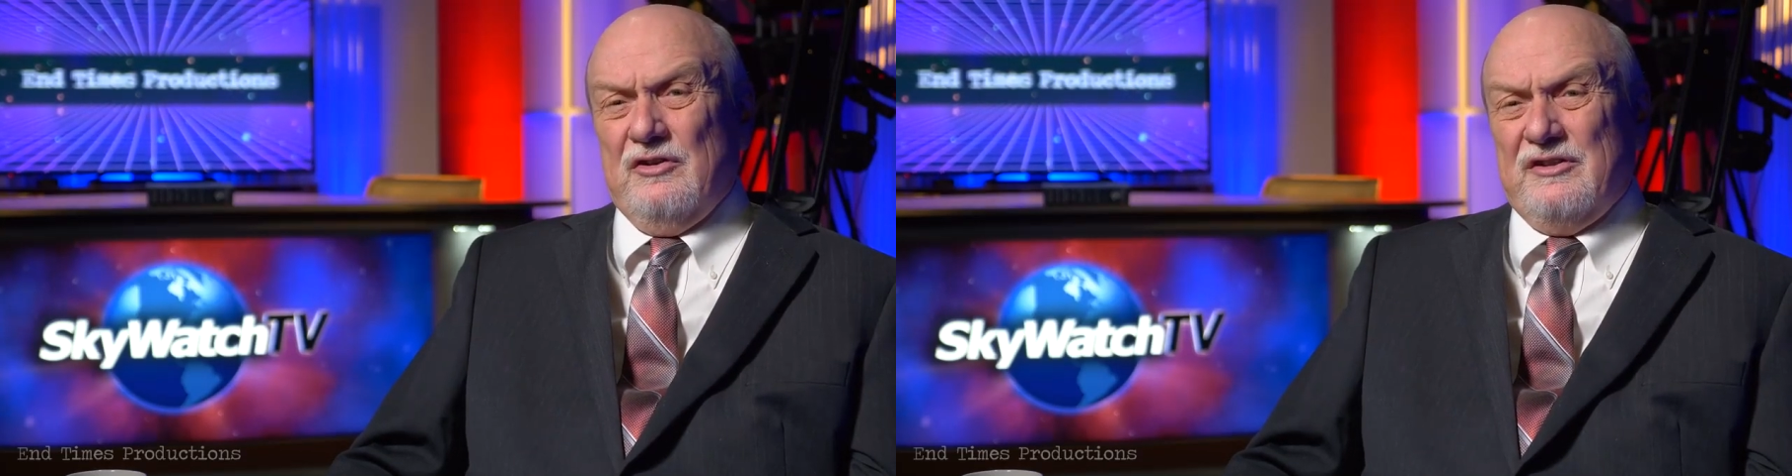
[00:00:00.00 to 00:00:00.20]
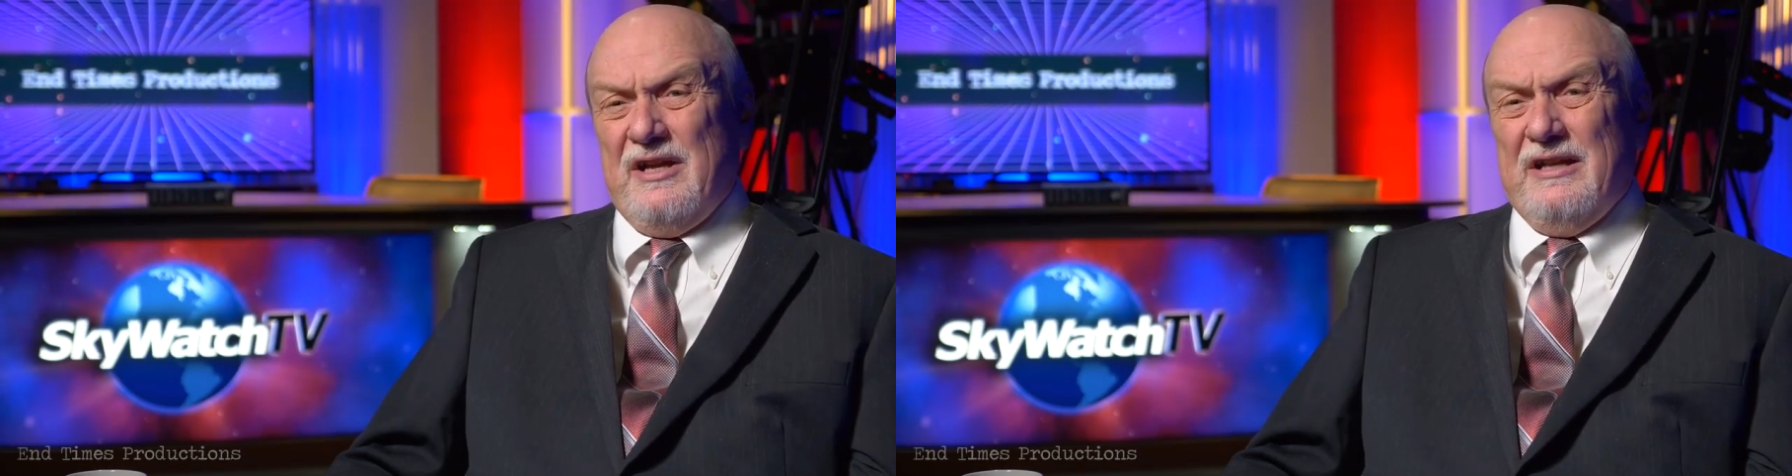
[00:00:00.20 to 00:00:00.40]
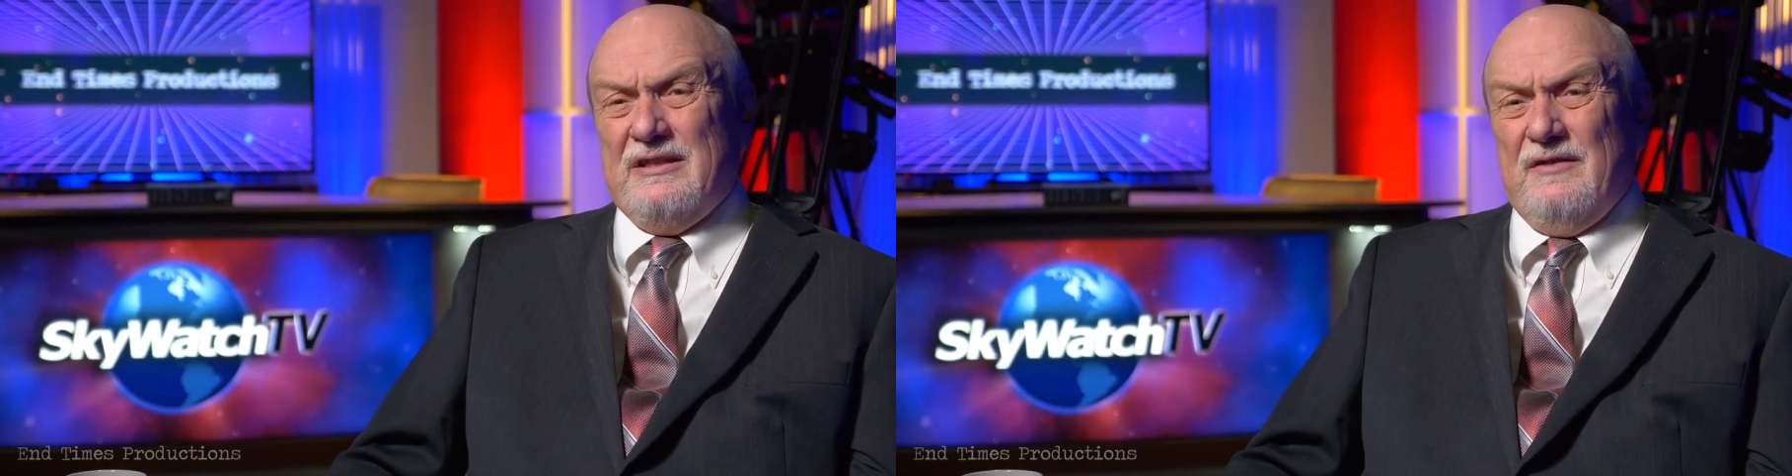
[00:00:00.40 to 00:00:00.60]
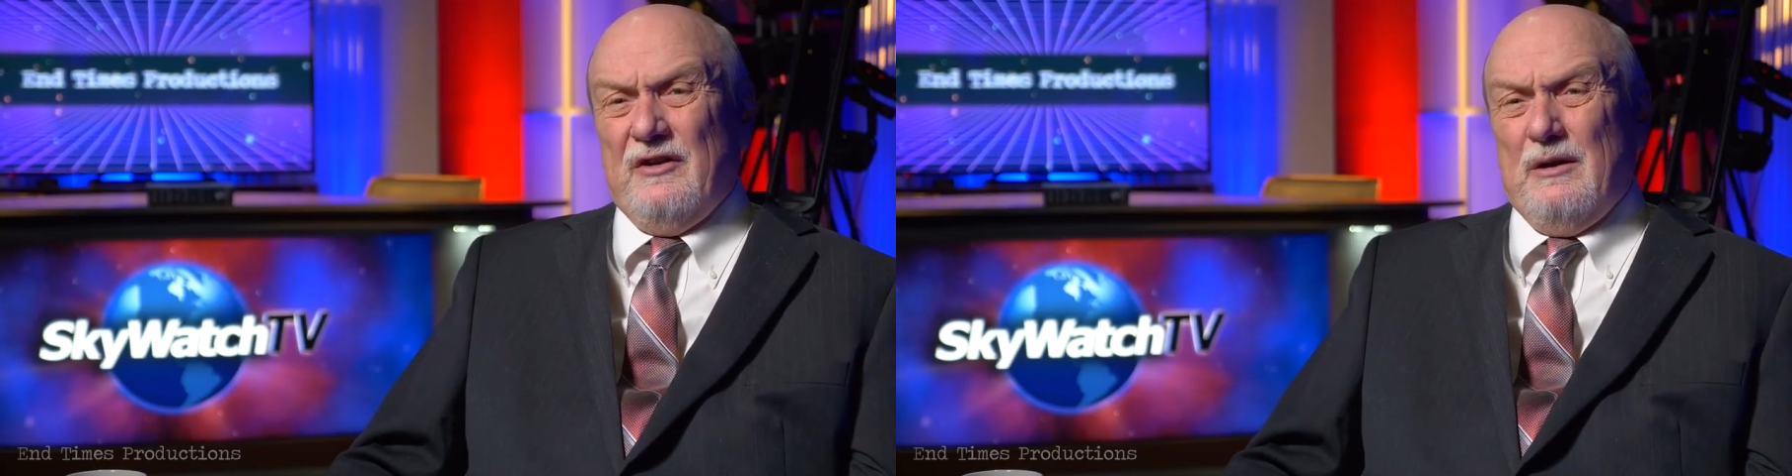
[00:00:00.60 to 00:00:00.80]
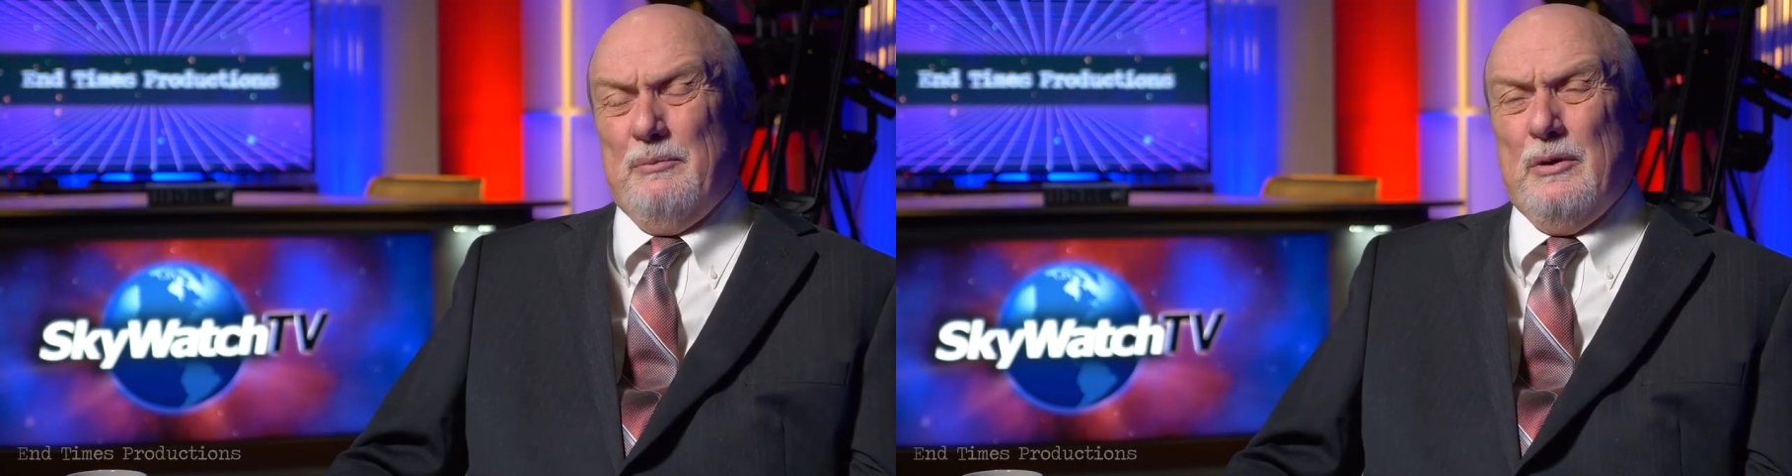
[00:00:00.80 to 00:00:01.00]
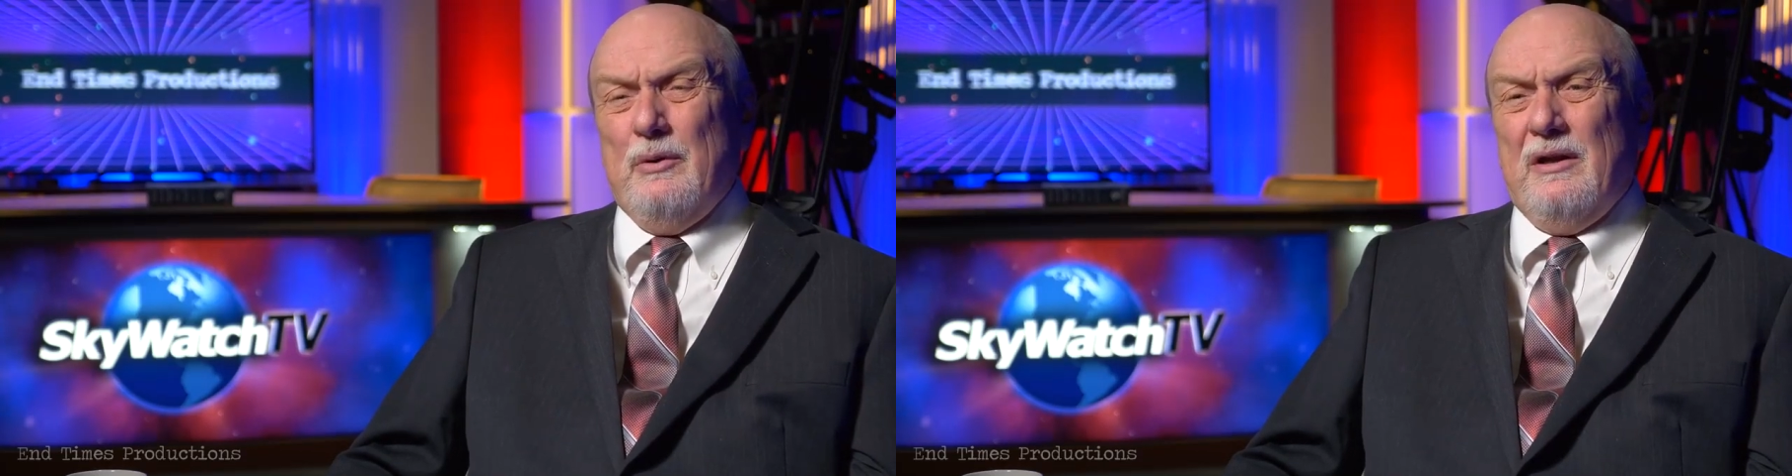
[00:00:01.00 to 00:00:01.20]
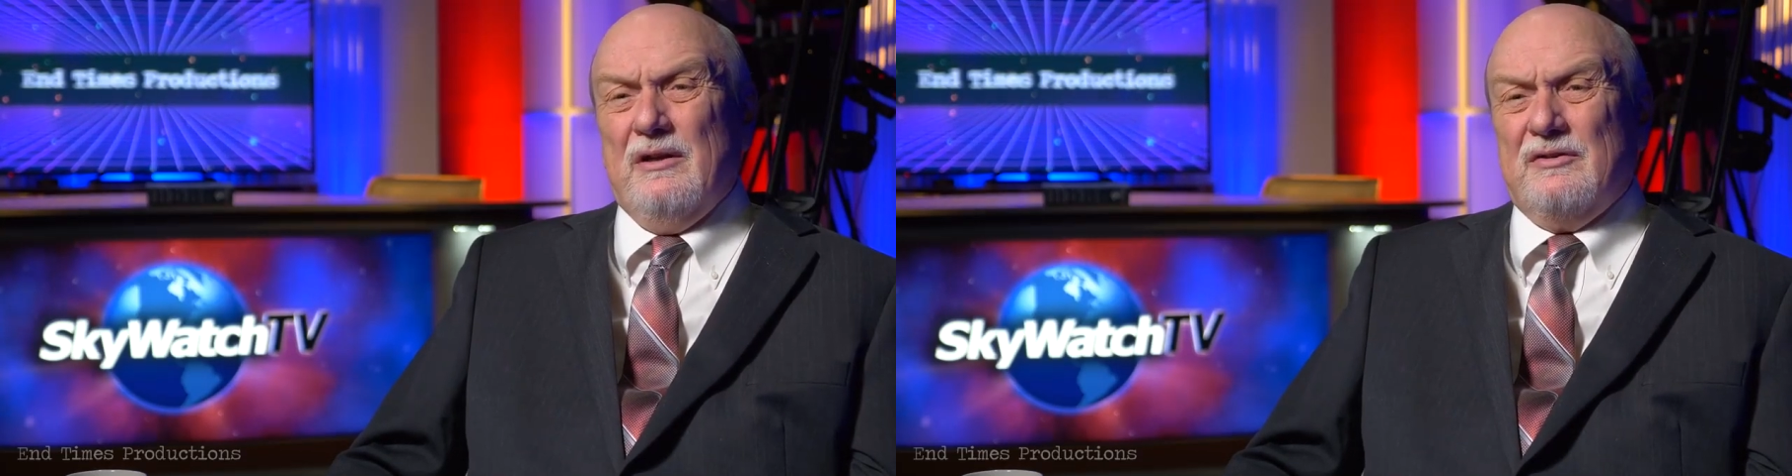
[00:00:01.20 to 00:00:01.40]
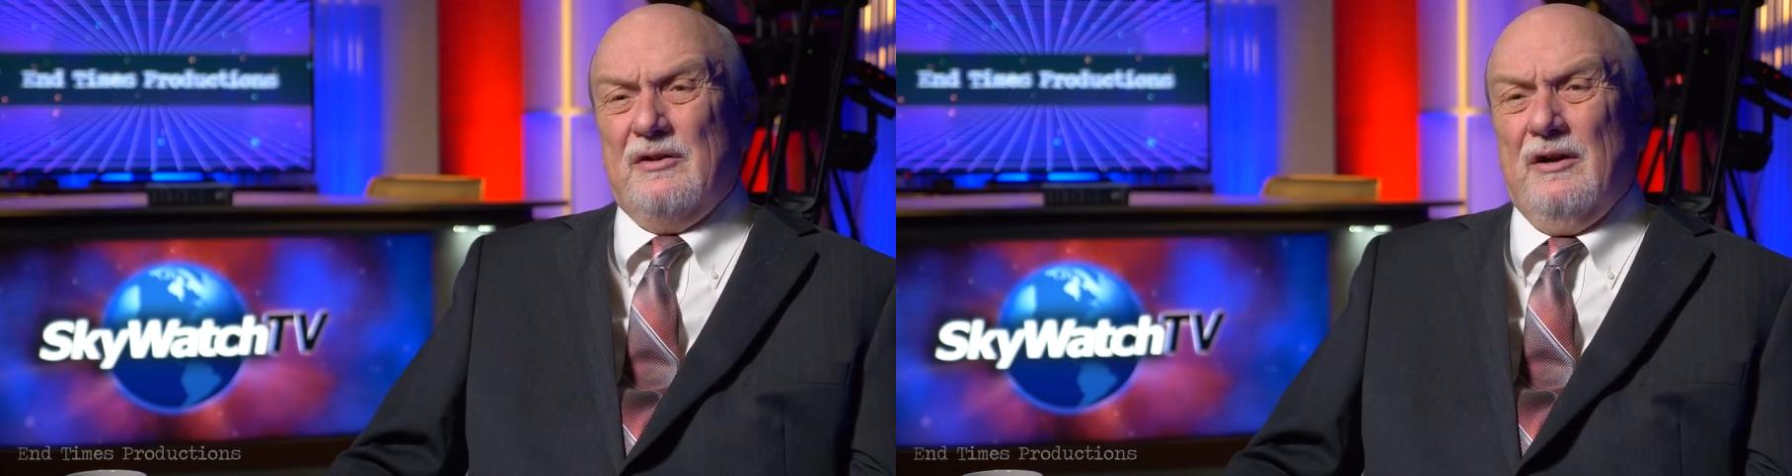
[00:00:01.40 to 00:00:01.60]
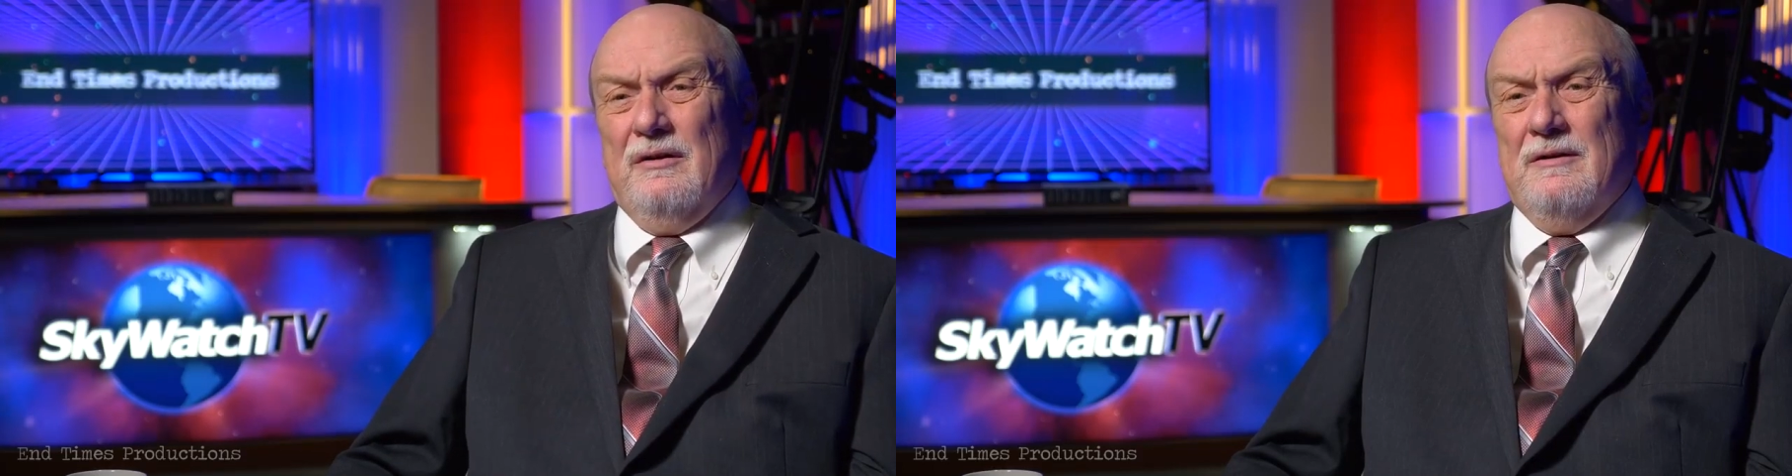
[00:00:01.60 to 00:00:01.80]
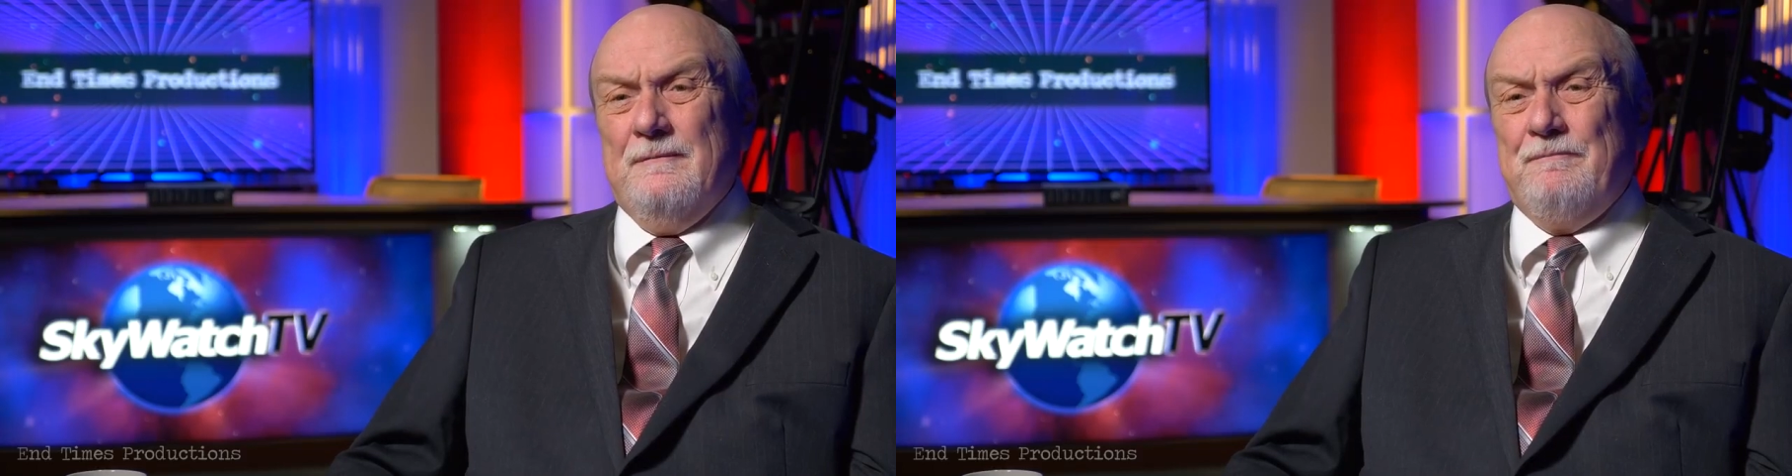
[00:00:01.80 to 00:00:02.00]
and scientific computing at
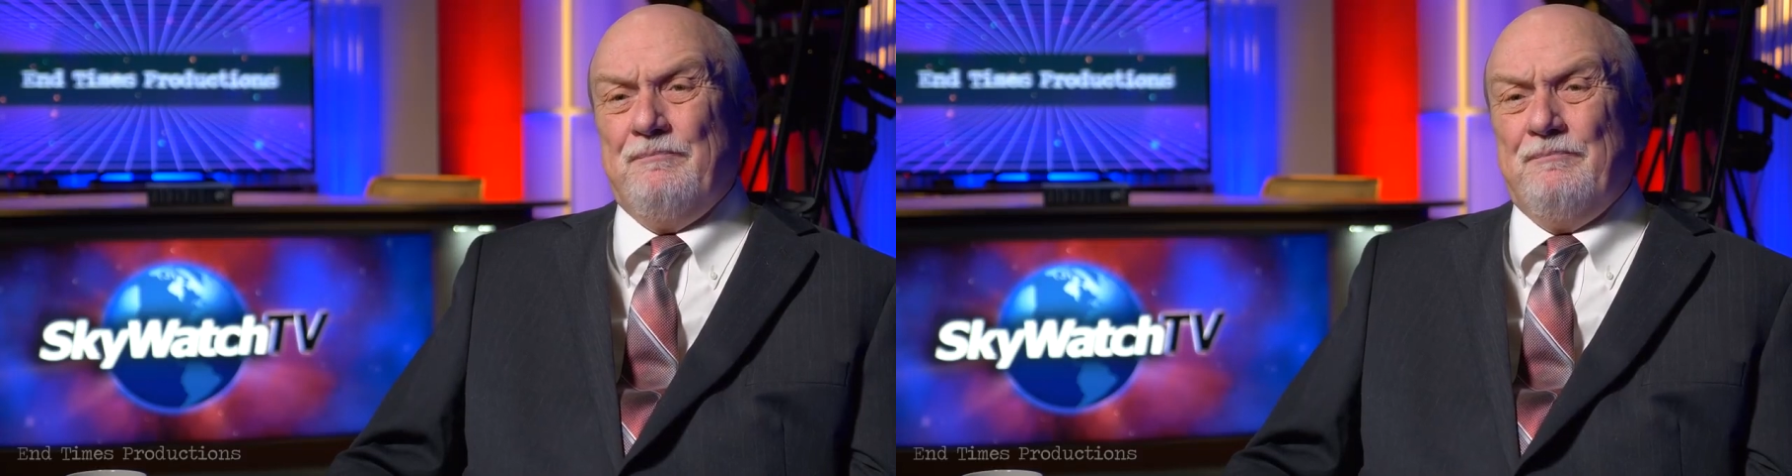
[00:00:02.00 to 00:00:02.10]
CERN,